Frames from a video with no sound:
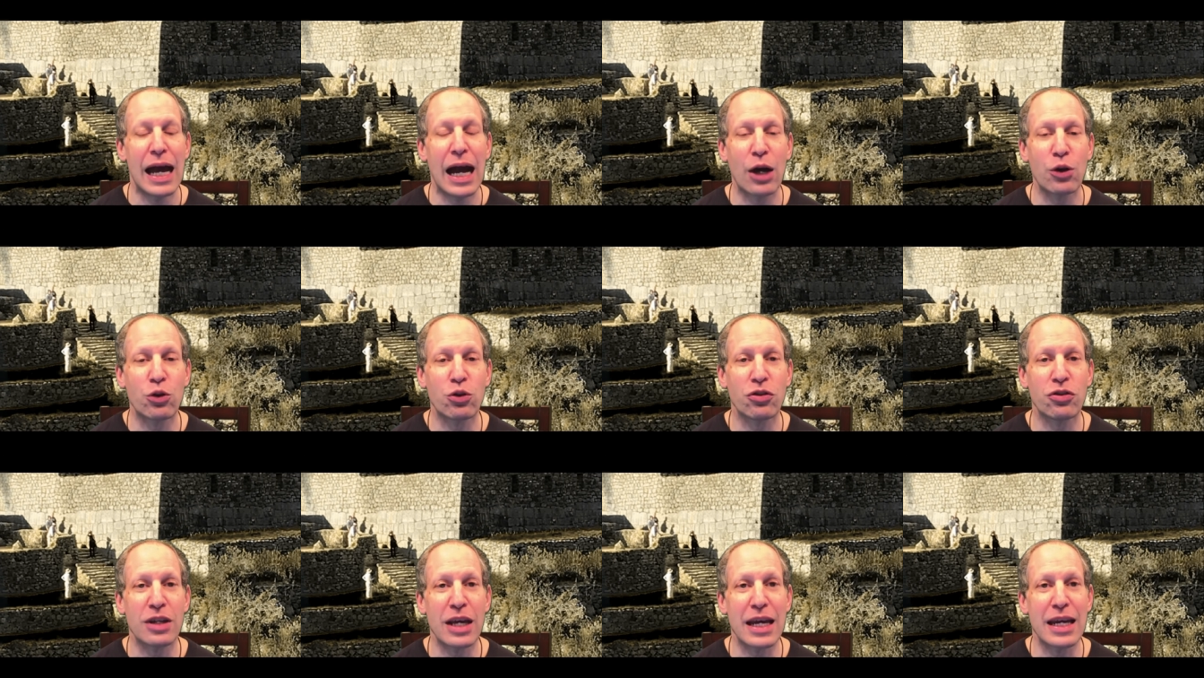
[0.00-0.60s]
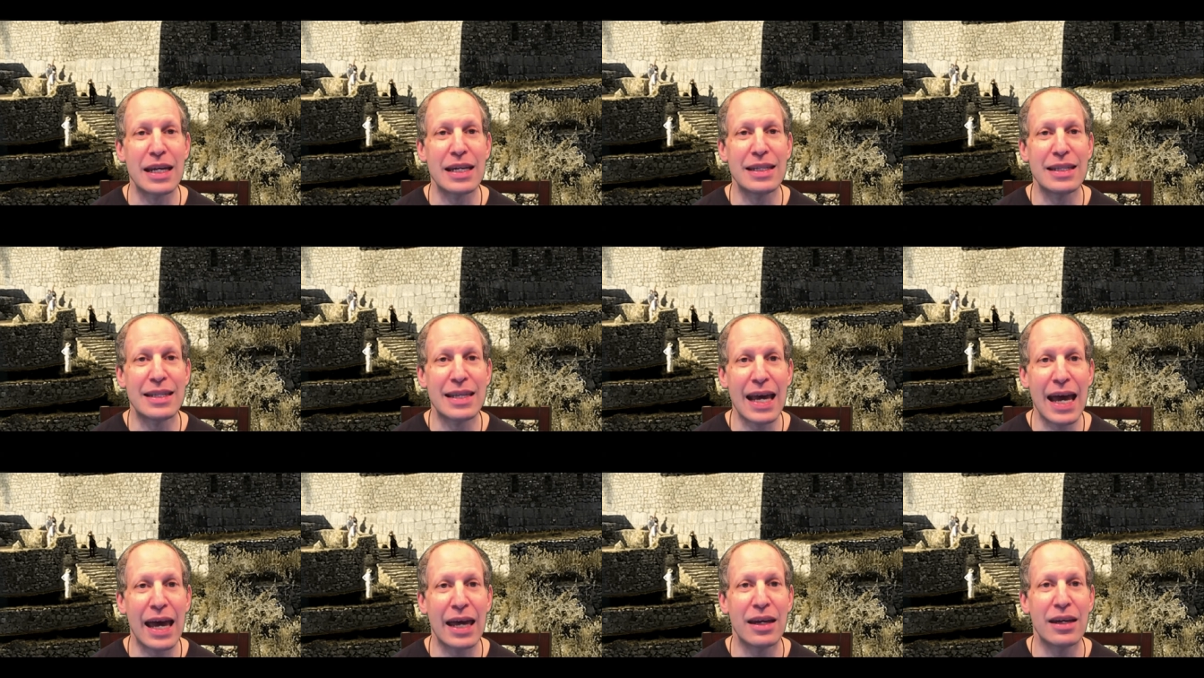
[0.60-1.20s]
outstanding
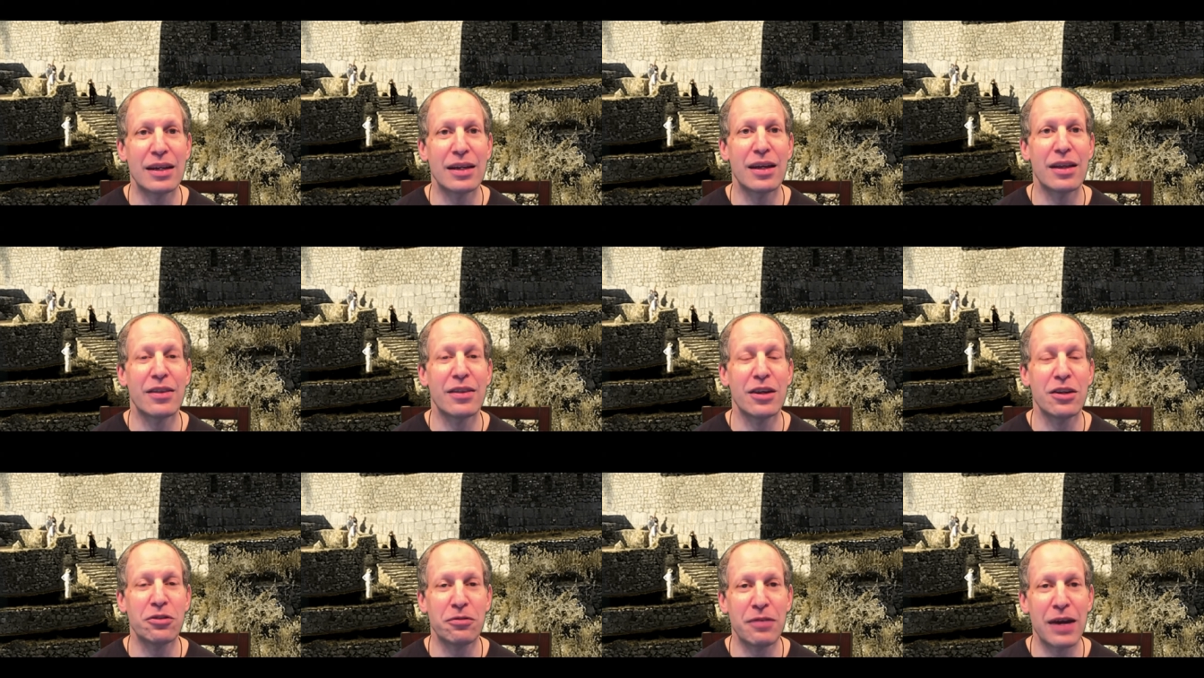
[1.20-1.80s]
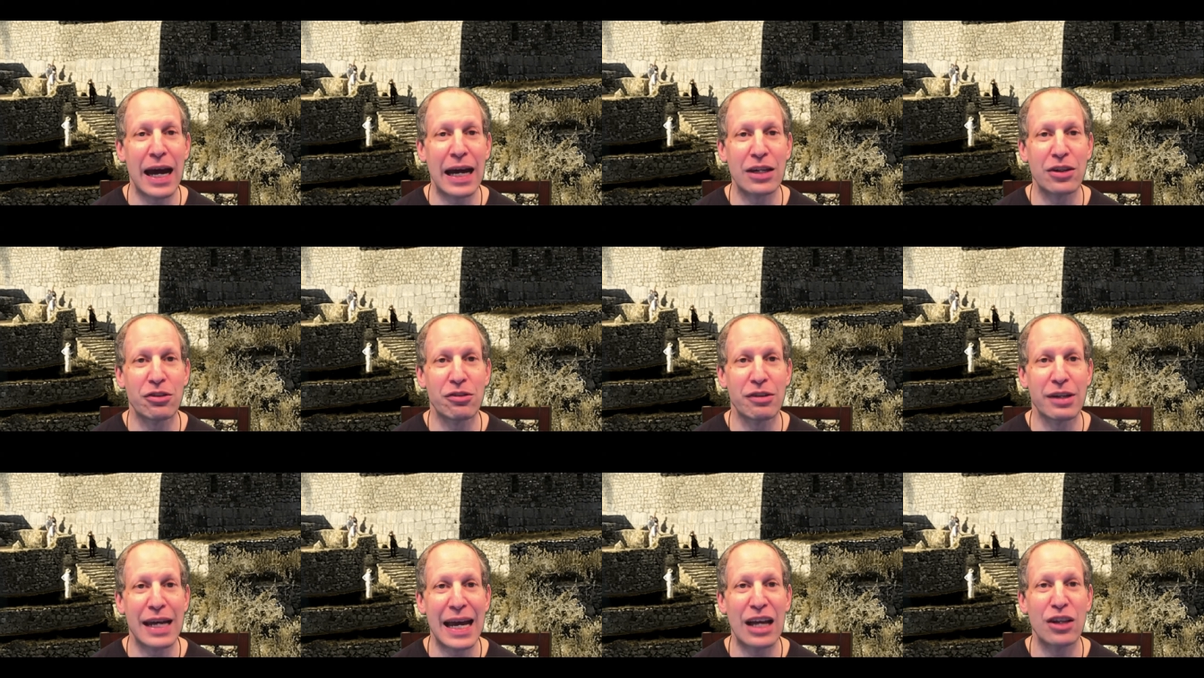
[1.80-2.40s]
debt, this
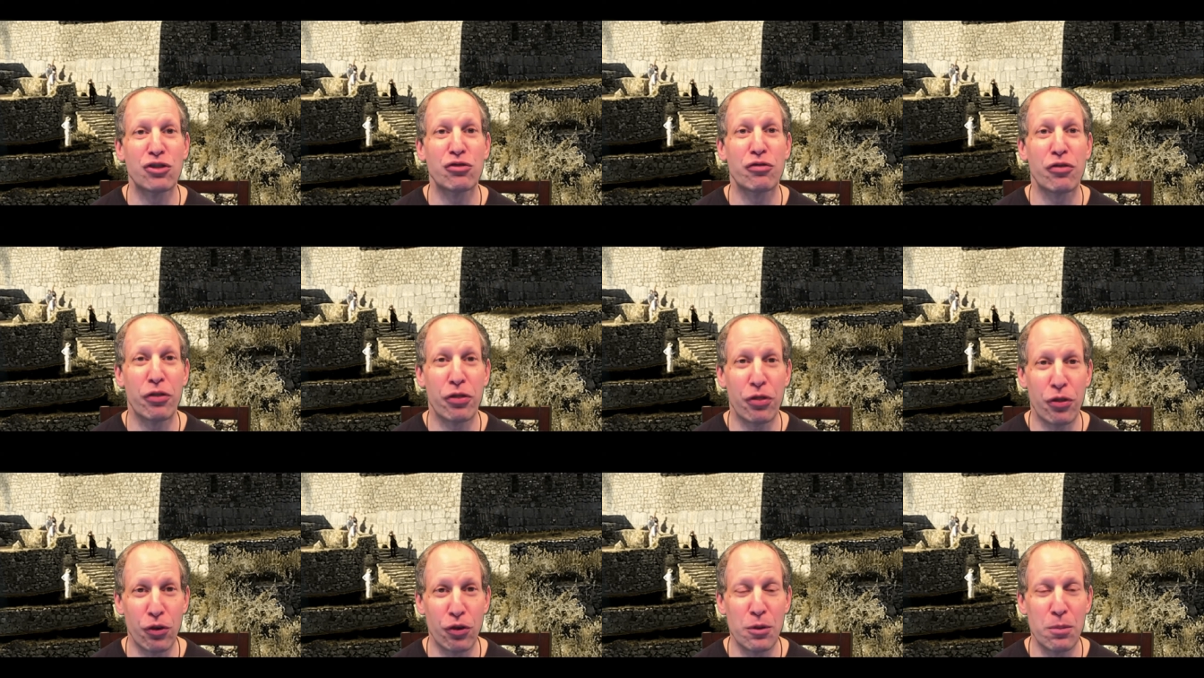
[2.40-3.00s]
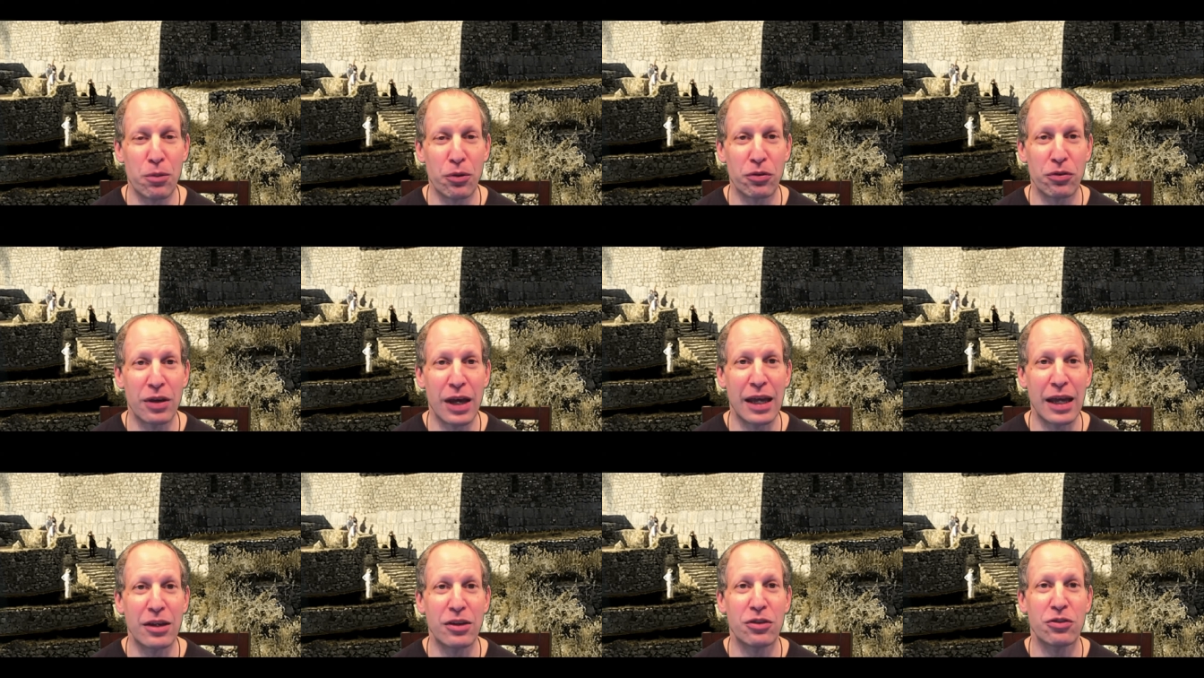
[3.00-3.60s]
factor accounts for
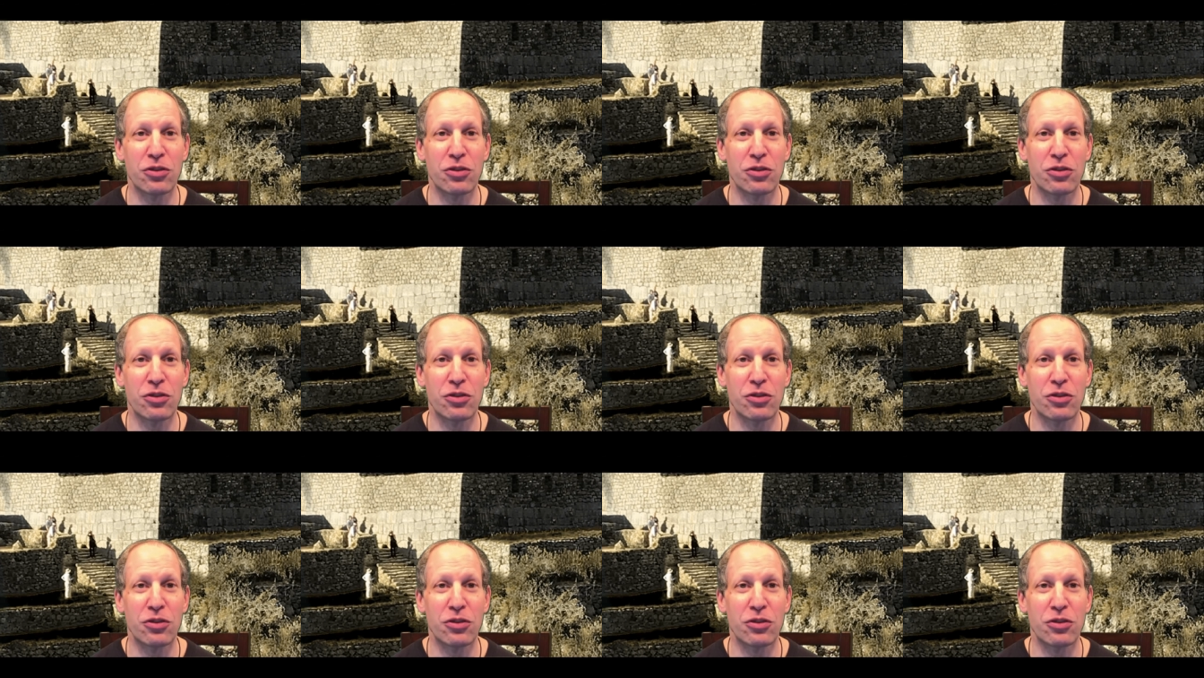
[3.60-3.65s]
30%.